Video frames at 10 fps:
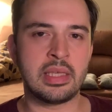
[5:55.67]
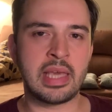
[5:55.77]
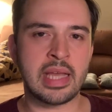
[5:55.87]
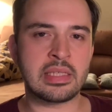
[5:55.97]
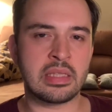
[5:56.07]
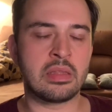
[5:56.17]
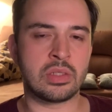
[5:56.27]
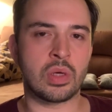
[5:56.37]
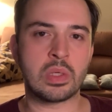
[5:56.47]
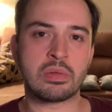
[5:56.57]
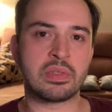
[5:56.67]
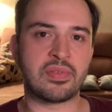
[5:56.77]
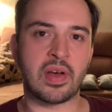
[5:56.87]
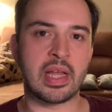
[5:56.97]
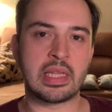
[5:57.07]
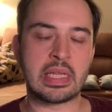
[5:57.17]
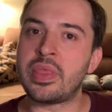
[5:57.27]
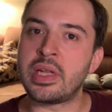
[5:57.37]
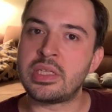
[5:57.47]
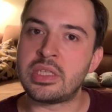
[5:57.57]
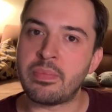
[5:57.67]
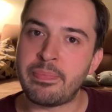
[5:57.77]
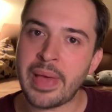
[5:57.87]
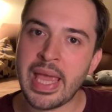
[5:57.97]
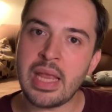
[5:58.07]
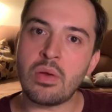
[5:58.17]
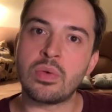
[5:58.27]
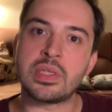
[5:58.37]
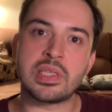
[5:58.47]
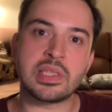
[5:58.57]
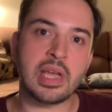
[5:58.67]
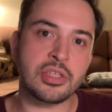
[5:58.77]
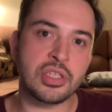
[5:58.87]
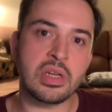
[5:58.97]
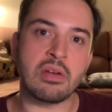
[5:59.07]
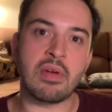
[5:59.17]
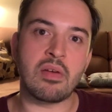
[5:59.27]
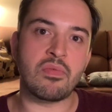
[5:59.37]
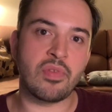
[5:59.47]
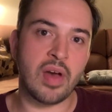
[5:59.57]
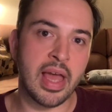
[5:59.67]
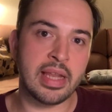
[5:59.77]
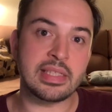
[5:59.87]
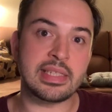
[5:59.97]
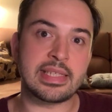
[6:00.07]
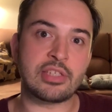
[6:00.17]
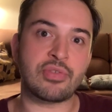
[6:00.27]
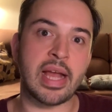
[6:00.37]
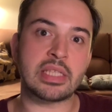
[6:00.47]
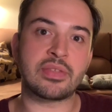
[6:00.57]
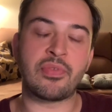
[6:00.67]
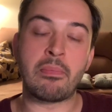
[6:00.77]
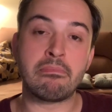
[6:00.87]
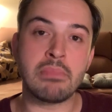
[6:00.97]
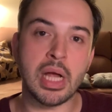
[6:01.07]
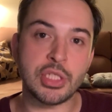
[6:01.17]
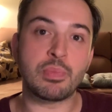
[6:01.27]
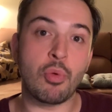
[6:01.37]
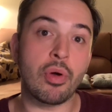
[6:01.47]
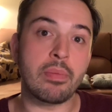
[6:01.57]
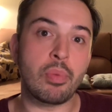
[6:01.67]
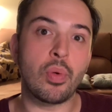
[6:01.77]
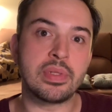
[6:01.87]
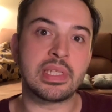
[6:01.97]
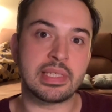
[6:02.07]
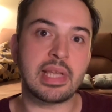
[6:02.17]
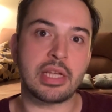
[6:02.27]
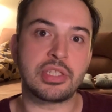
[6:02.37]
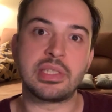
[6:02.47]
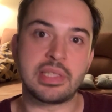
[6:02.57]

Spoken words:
Yes, the Joker is violent. The debate or discussion around violence distracts from much more important discussions